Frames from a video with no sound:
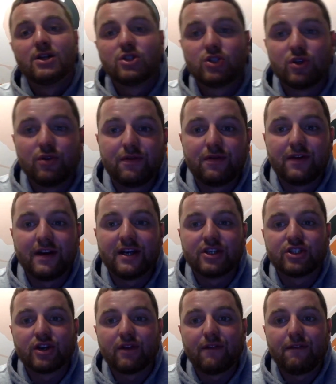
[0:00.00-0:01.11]
to
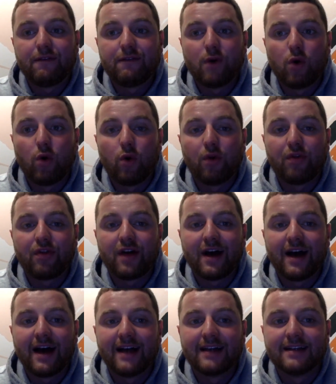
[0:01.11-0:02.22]
finish fourth,
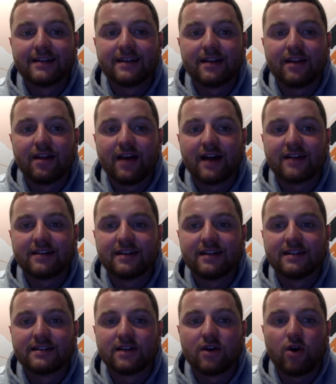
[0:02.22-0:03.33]
and that
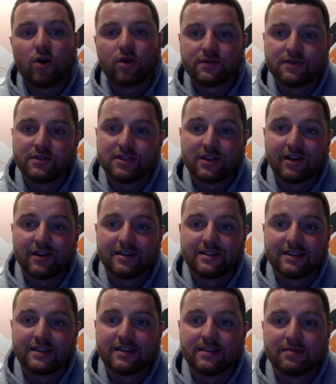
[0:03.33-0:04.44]
is Oxford
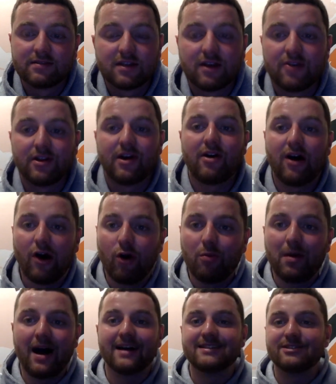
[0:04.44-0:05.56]
United. So, you know, I hold
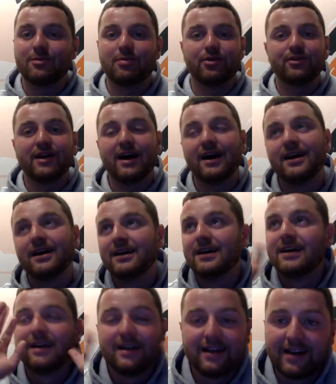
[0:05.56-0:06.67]
my hands up on that.
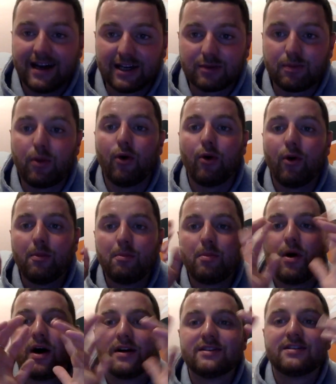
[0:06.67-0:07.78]
That's poor.
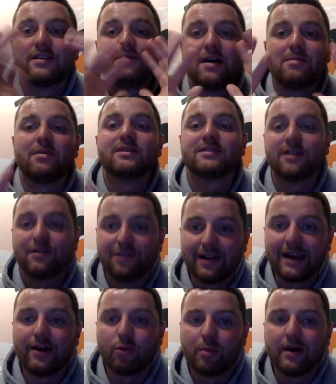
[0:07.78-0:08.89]
But to defend myself a
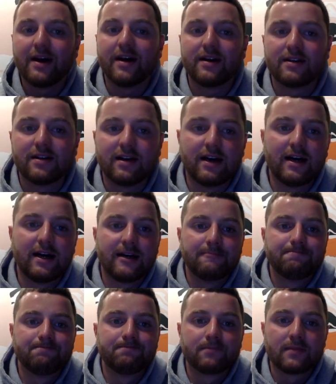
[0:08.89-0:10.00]
little bit,
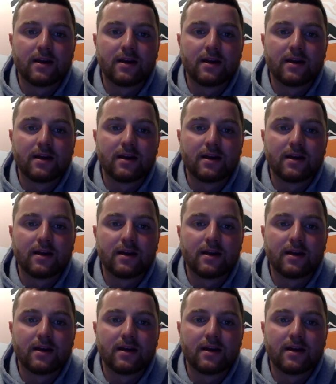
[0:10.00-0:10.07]
um,